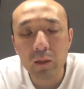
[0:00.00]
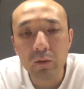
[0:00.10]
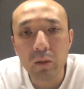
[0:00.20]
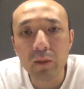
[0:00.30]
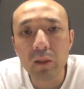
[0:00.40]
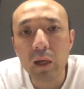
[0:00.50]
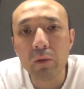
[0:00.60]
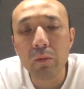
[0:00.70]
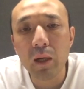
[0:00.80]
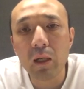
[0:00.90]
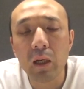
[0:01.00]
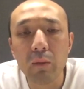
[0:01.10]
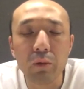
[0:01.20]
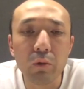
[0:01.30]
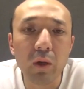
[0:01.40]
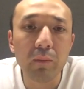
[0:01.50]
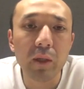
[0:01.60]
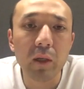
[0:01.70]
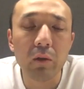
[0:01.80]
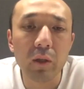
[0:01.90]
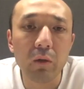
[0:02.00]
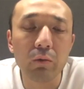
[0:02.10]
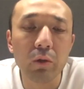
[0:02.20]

That means everyone can program their own